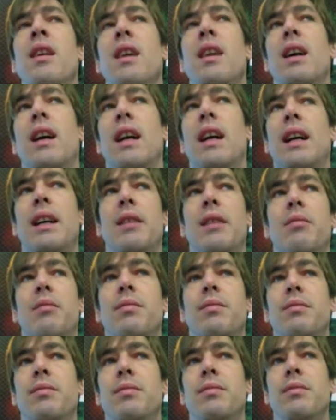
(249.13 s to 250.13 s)
Um,
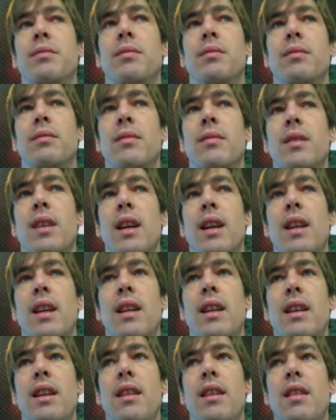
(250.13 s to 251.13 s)
and then
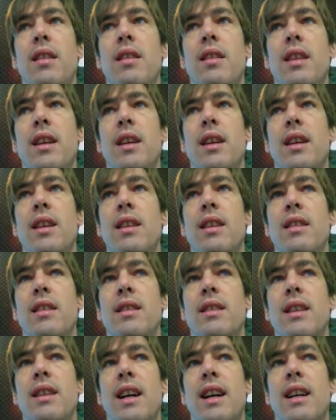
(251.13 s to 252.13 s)
the other thing is
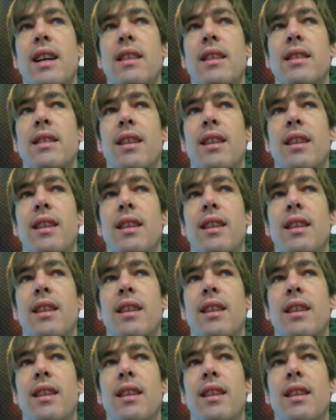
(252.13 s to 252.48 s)
that